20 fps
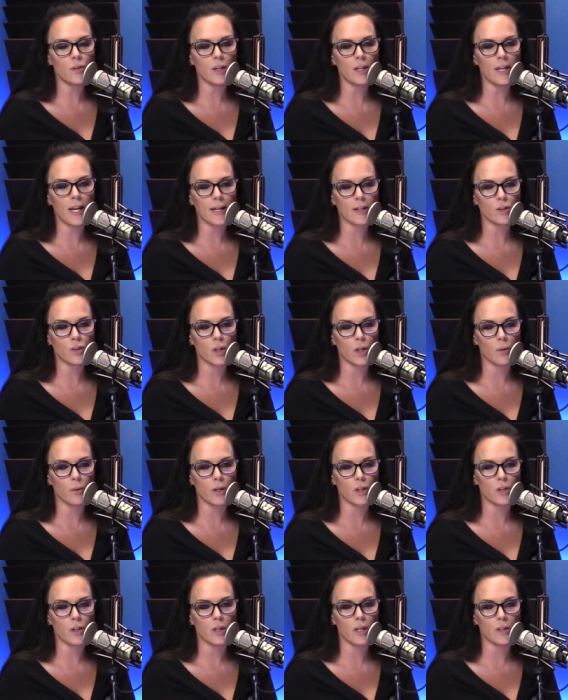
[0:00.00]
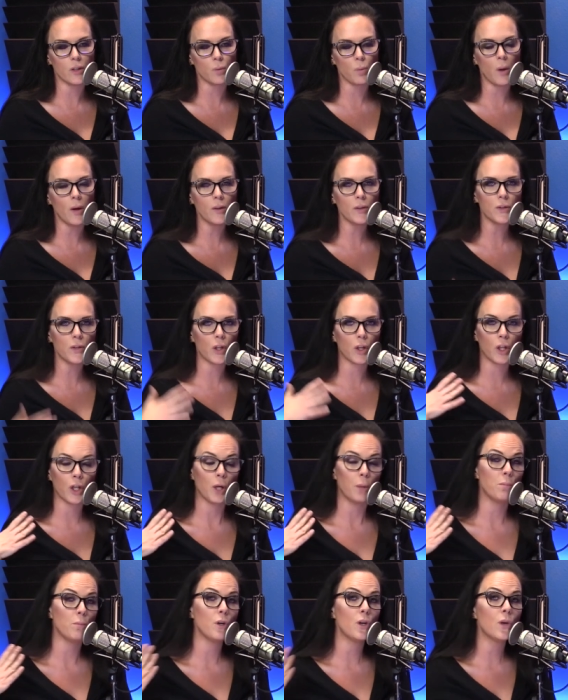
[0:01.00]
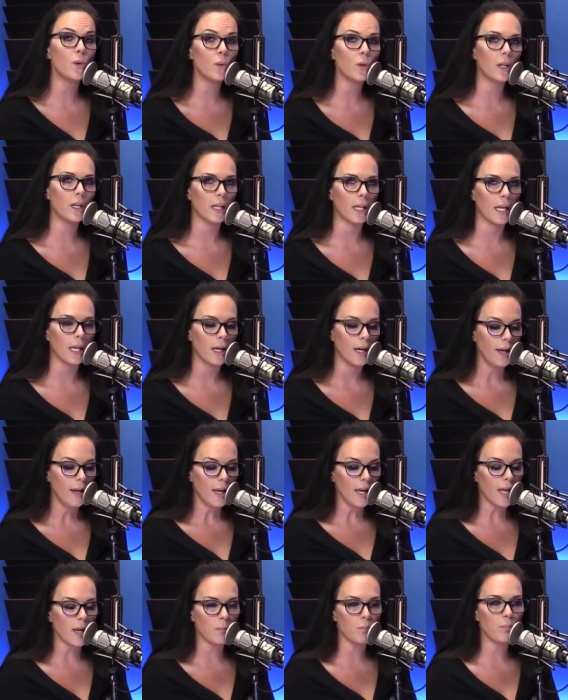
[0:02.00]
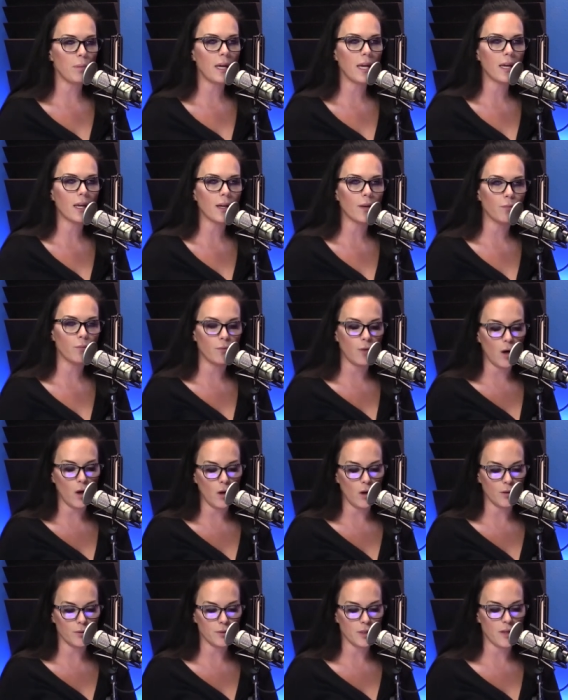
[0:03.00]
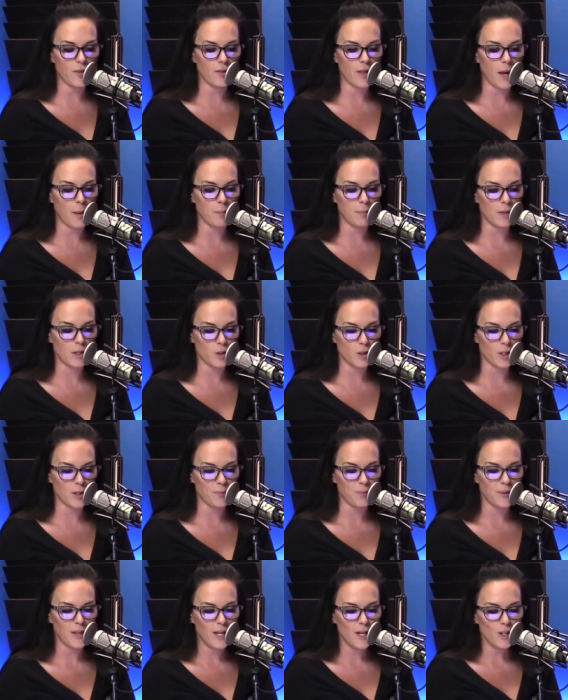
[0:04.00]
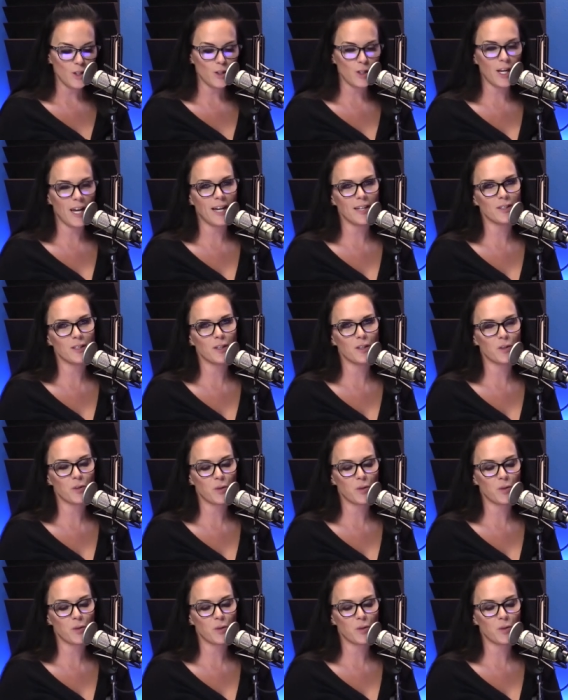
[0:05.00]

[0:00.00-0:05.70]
the next generation as well as the community in being involved in that mission. She has a